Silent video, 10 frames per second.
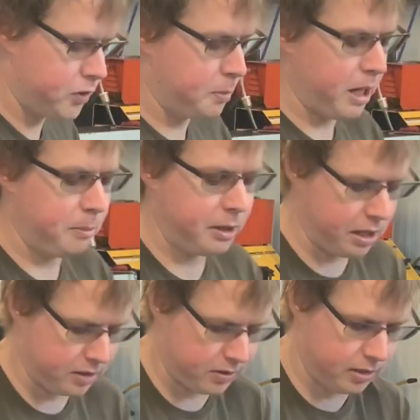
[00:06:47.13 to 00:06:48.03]
spare
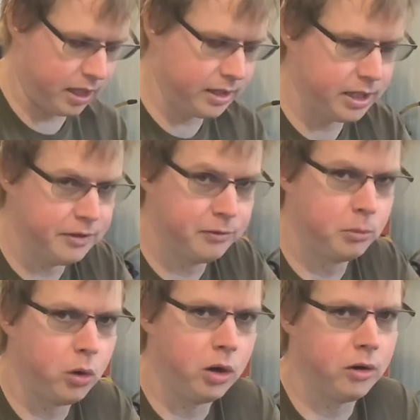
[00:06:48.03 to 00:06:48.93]
parts and even
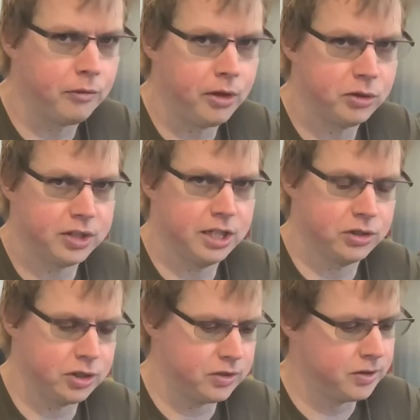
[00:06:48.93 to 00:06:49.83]
more of those
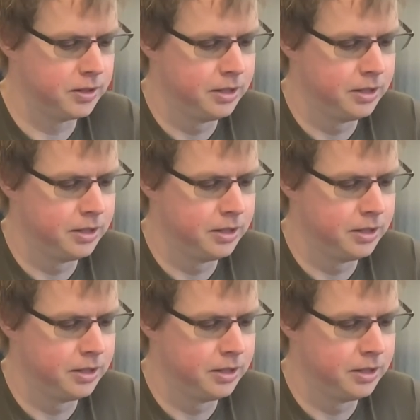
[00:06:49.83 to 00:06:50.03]
engines.